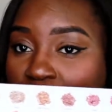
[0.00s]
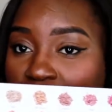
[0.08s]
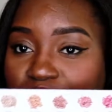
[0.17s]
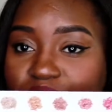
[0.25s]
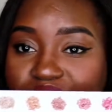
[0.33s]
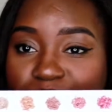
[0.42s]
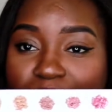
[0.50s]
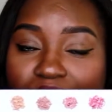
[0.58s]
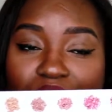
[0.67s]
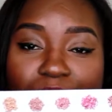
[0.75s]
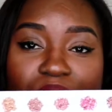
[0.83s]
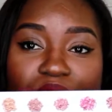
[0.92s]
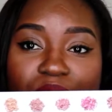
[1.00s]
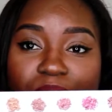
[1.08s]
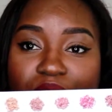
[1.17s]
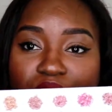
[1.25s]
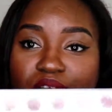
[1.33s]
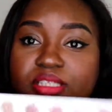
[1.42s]
of this palette better
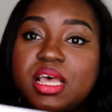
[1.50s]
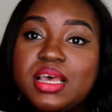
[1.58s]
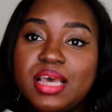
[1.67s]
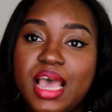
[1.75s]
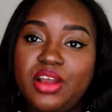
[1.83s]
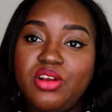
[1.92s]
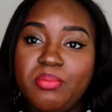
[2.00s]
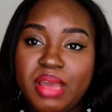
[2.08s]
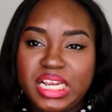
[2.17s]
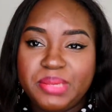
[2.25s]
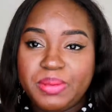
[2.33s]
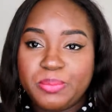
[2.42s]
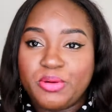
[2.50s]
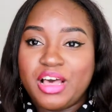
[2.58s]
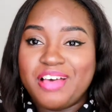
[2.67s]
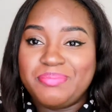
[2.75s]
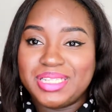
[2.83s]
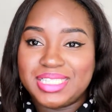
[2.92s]
because i know many people
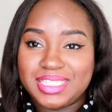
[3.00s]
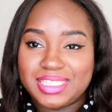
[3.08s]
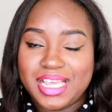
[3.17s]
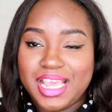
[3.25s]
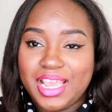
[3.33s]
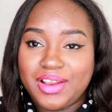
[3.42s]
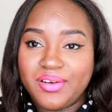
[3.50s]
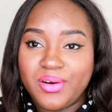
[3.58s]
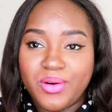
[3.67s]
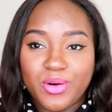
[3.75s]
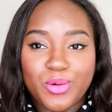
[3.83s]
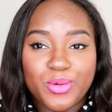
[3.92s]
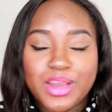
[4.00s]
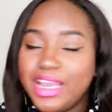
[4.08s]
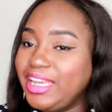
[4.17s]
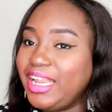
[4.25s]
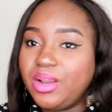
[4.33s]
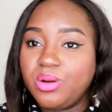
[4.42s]
have been saying oh
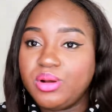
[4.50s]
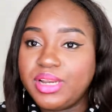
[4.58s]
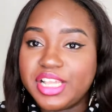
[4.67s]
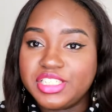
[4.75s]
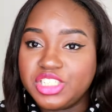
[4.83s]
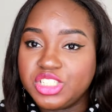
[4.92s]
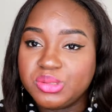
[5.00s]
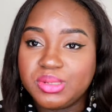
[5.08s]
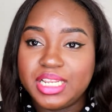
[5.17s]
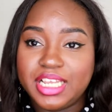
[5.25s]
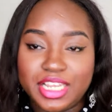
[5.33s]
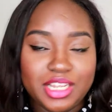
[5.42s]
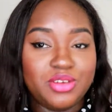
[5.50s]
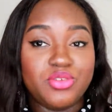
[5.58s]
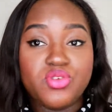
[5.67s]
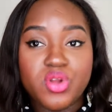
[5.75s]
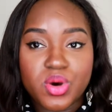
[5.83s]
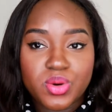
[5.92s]
they don't necessarily
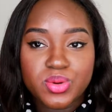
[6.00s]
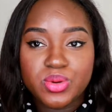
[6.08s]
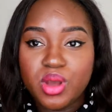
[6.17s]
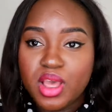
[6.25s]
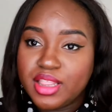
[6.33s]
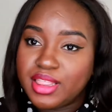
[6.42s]
know